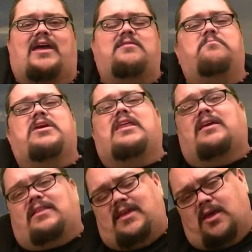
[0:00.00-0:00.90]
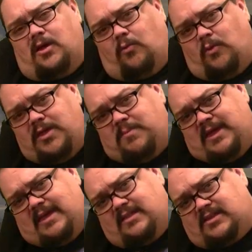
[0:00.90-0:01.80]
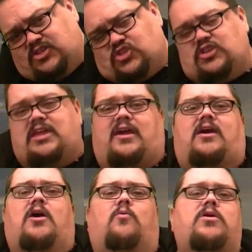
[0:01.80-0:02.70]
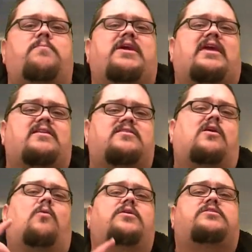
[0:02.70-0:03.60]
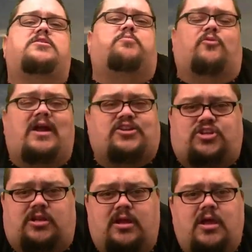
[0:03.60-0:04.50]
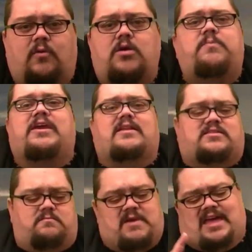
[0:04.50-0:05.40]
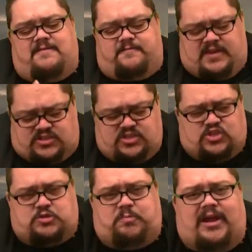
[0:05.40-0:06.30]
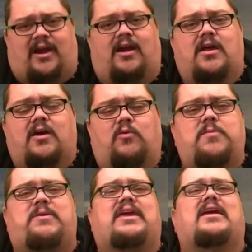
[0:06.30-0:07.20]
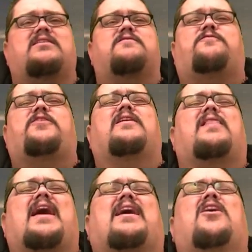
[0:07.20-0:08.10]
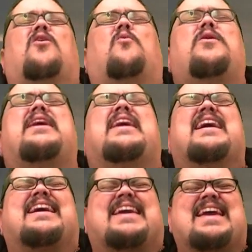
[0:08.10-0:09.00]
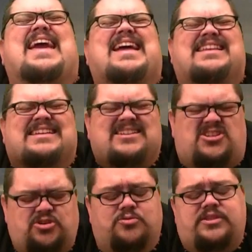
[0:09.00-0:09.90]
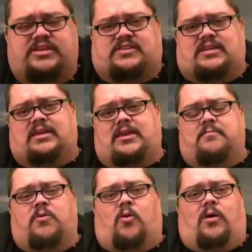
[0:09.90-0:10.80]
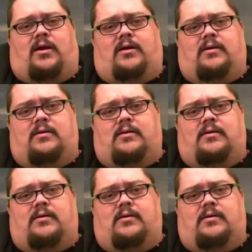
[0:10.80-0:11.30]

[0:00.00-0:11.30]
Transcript: And immediately we begin to sink. We begin to go into depression. We begin to manifest despair. We begin to feel like we can't do this anymore.